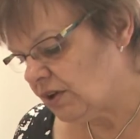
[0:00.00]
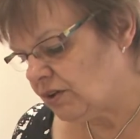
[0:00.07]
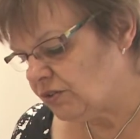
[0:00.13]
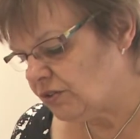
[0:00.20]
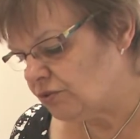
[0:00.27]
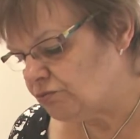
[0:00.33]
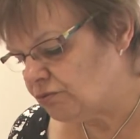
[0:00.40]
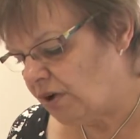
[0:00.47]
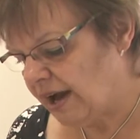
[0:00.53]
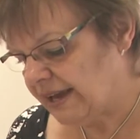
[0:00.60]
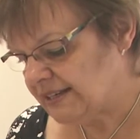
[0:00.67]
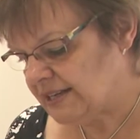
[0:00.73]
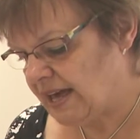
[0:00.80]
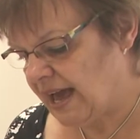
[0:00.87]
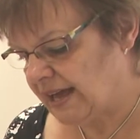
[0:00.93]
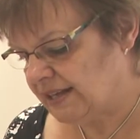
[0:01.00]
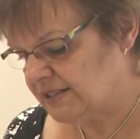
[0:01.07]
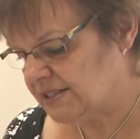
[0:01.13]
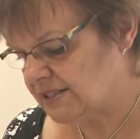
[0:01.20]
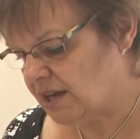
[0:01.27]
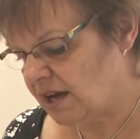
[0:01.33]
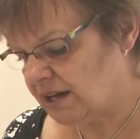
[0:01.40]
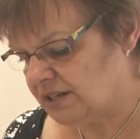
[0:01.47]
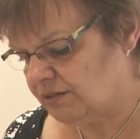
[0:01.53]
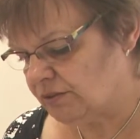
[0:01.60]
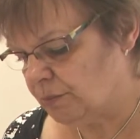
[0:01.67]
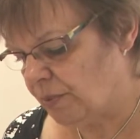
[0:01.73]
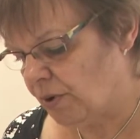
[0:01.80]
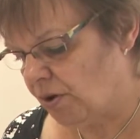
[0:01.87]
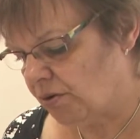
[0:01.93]
The right-hand side of the
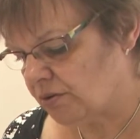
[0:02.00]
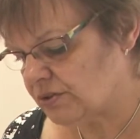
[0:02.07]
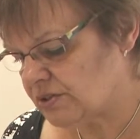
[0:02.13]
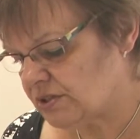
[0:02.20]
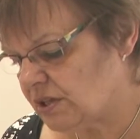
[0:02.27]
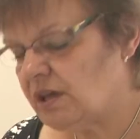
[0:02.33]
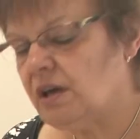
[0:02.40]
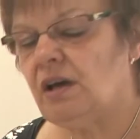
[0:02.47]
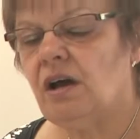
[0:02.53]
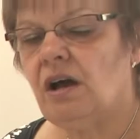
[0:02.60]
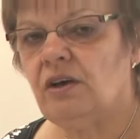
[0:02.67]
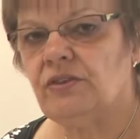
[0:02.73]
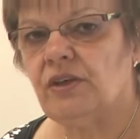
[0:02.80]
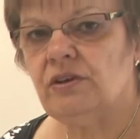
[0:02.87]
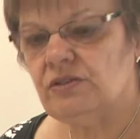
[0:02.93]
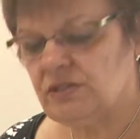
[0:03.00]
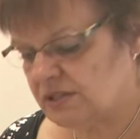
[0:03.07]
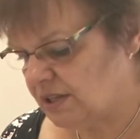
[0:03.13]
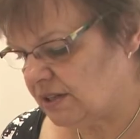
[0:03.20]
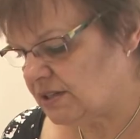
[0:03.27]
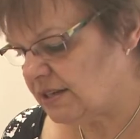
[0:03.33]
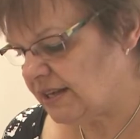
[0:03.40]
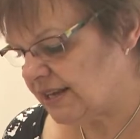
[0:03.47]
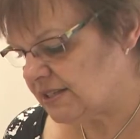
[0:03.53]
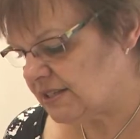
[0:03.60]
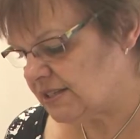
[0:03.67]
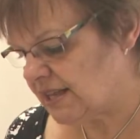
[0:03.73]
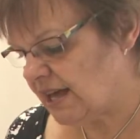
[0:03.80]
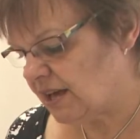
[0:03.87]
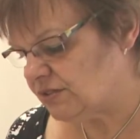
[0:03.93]
box are those letter
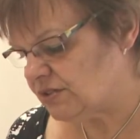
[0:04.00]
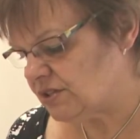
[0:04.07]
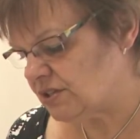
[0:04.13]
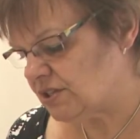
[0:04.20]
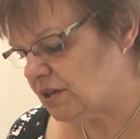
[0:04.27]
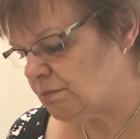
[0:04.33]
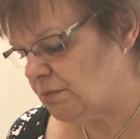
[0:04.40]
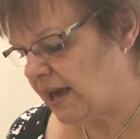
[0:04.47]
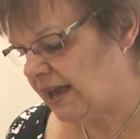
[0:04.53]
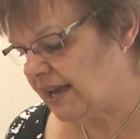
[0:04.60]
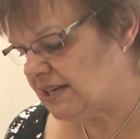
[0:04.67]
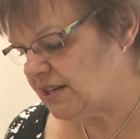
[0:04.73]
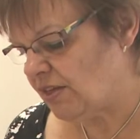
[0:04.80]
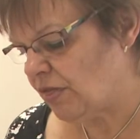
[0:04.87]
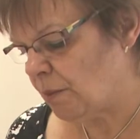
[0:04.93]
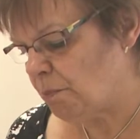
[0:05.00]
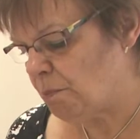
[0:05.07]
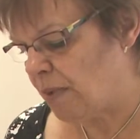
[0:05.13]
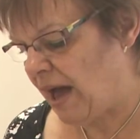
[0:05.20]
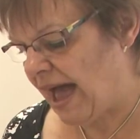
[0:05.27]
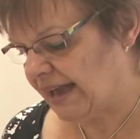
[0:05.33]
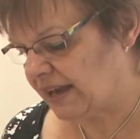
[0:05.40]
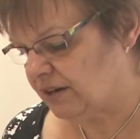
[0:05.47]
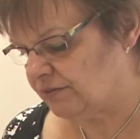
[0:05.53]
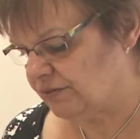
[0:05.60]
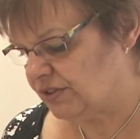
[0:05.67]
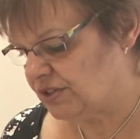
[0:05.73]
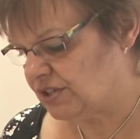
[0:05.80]
sounds that are made at the back of the